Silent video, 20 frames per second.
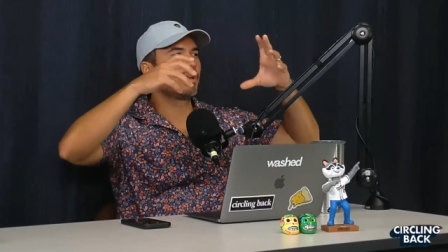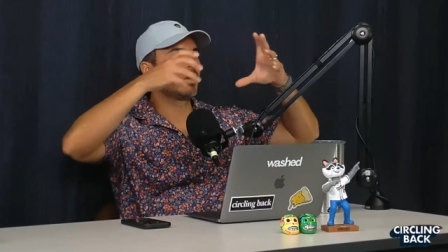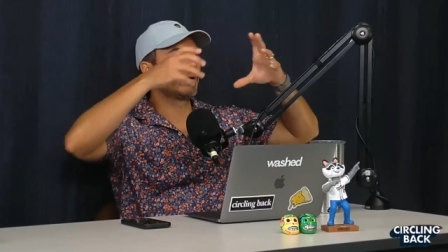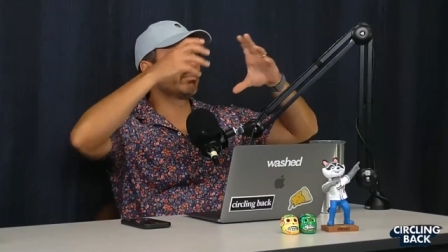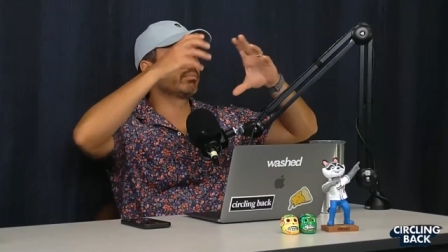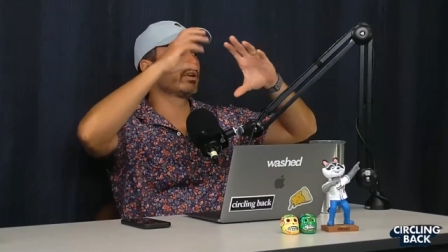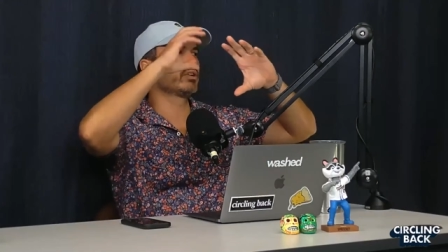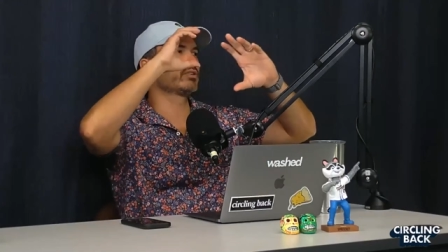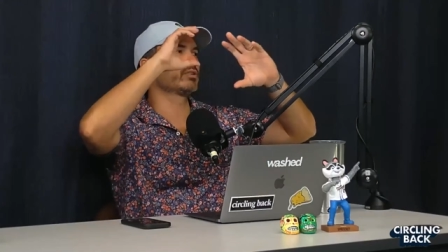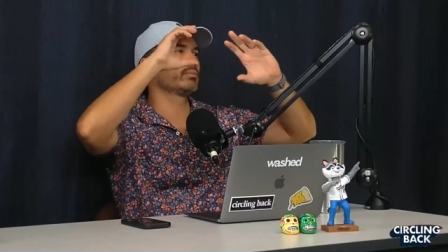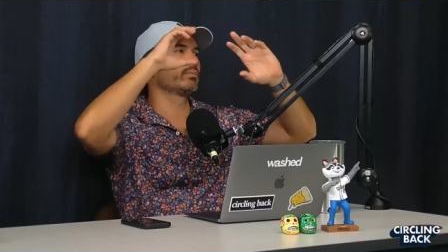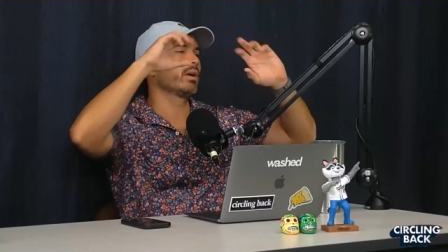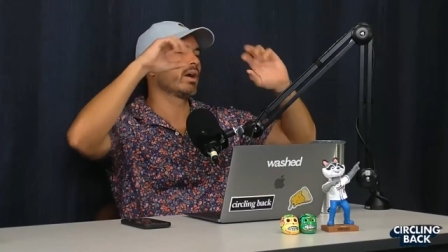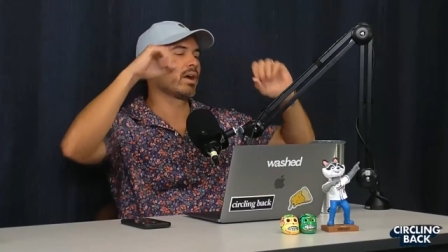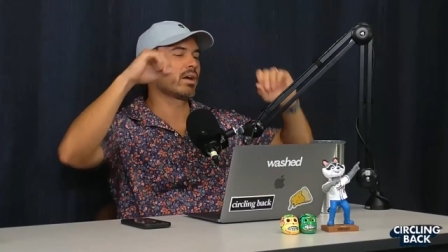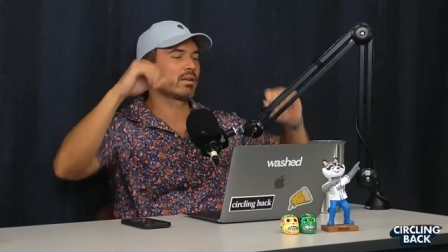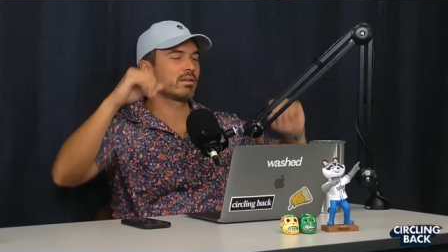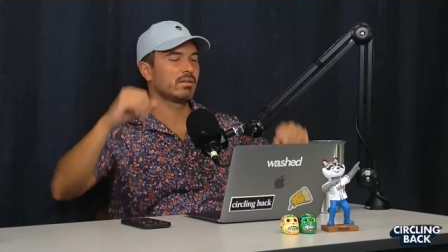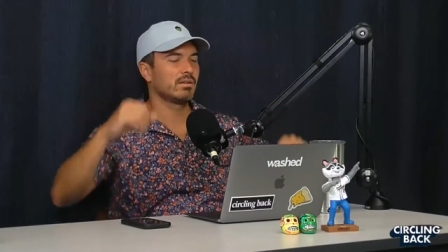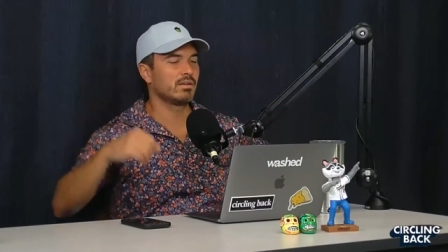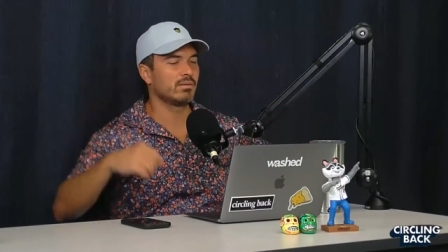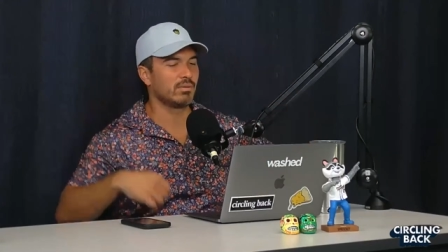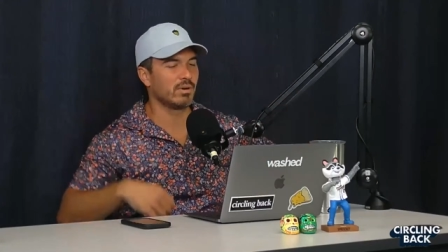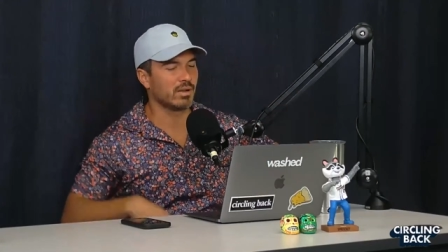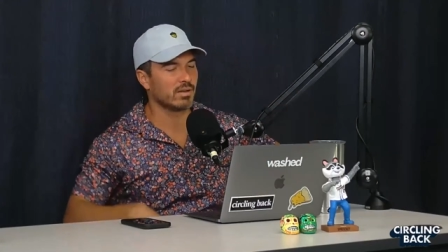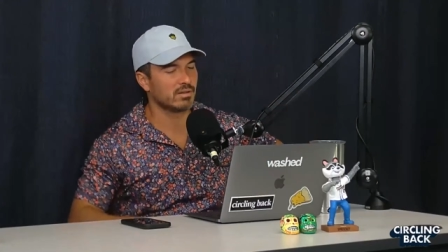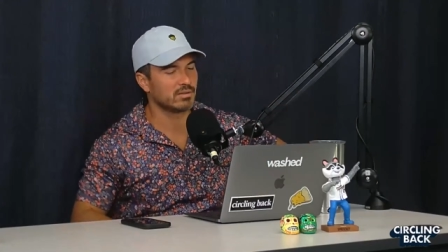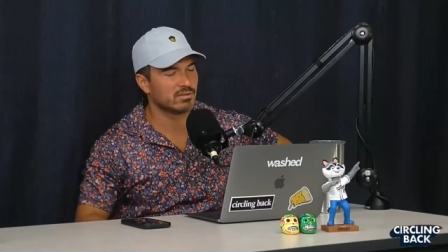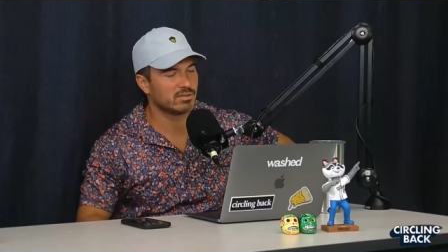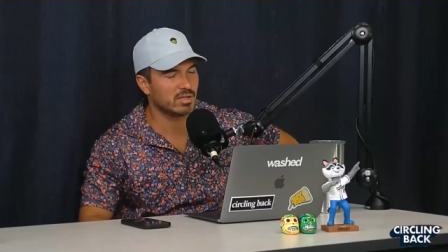picture back.
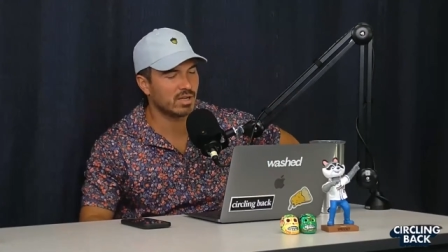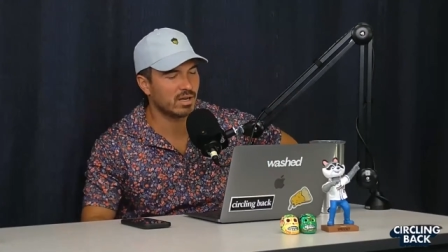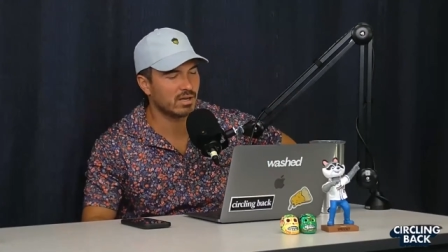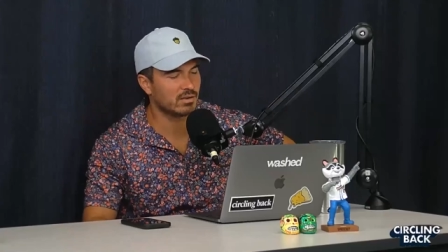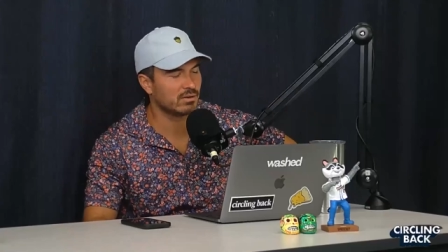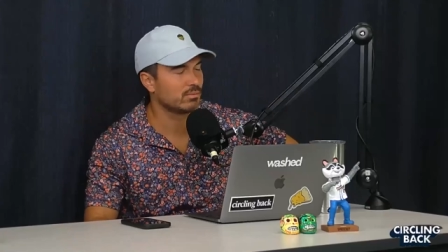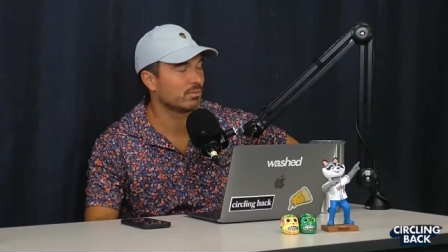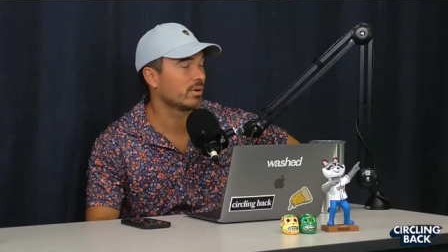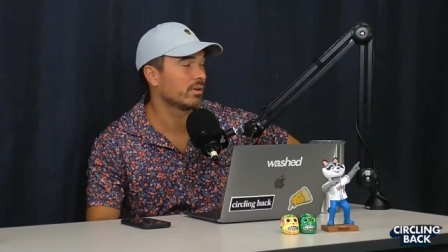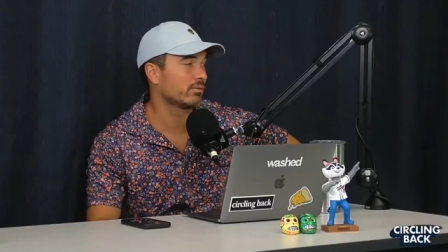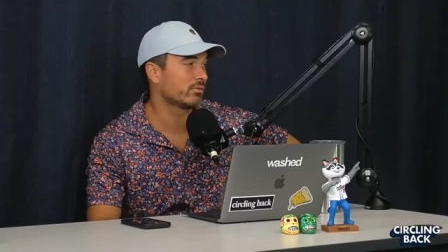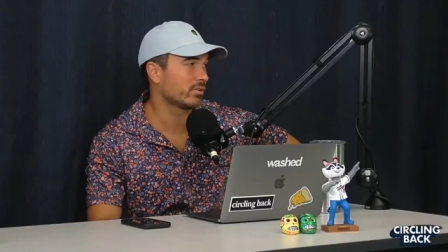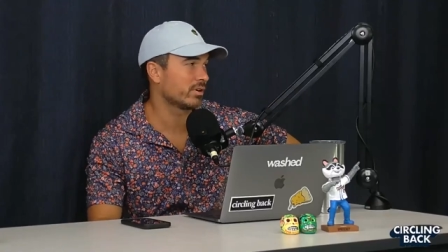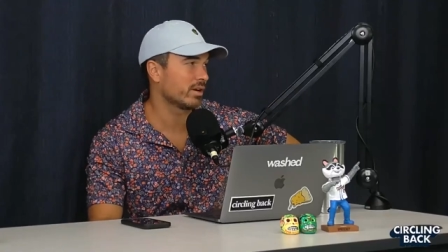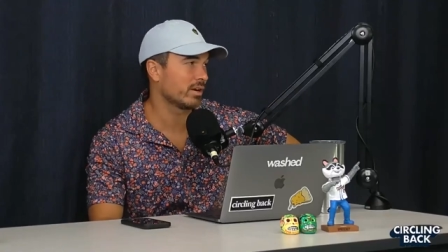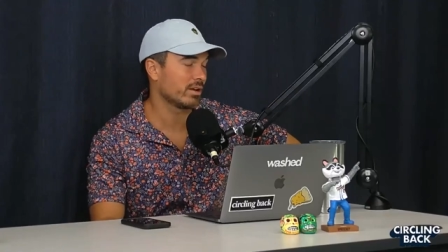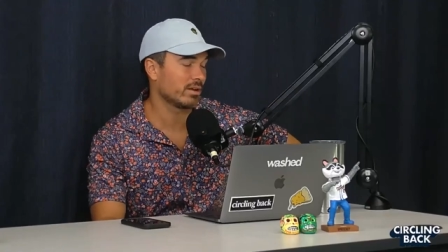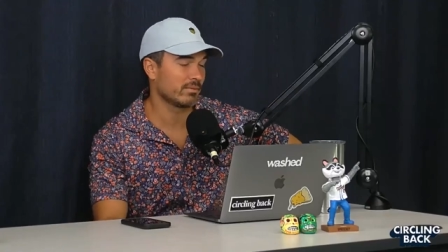Anyway, she got into one Friday.